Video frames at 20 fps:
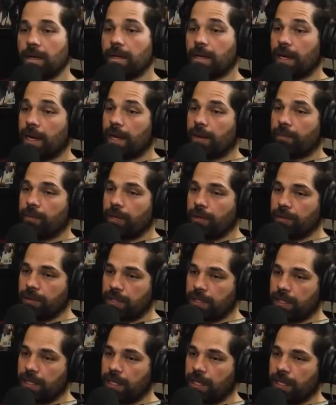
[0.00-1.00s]
Yeah, we don't
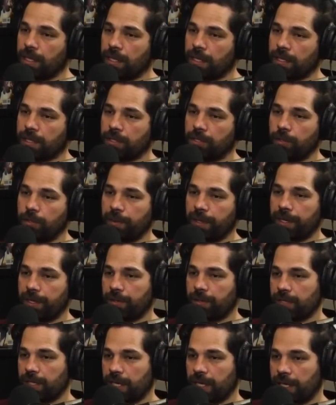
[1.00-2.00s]
see
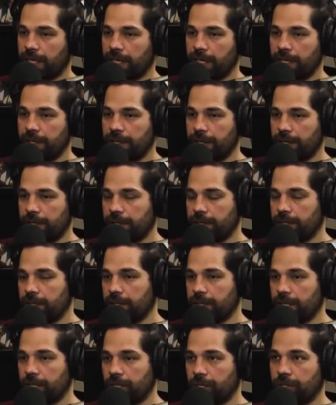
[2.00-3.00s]
superheroes kick in there
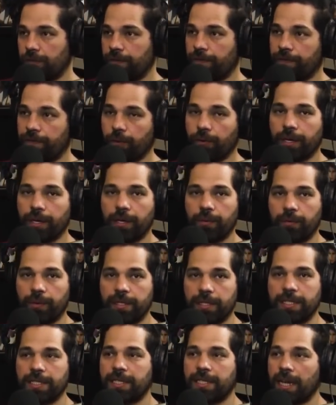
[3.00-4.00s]
till issue 40
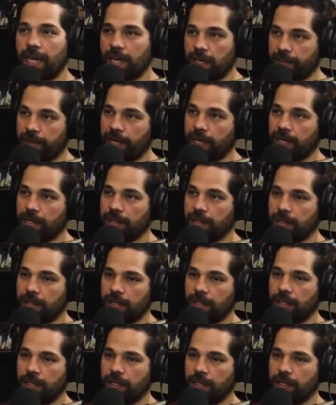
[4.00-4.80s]
with Sandman.